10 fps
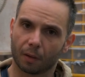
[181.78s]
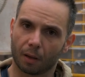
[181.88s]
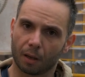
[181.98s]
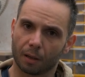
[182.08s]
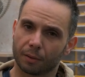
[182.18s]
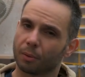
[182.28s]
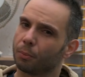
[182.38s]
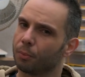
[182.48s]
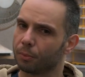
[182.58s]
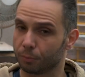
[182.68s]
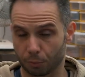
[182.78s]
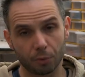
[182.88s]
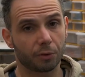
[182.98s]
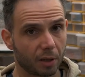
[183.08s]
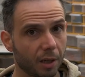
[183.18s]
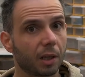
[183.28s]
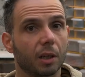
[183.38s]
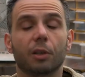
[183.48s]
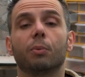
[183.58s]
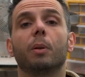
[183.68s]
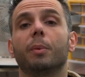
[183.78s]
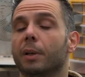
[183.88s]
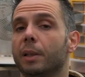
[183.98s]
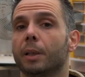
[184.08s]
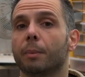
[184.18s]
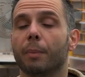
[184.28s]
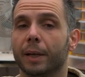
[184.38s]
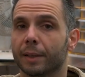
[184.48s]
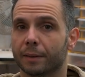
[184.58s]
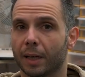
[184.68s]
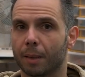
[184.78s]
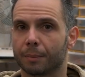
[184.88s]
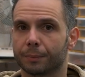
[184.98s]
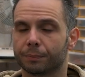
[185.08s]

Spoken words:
and do you think it will be ready by that time?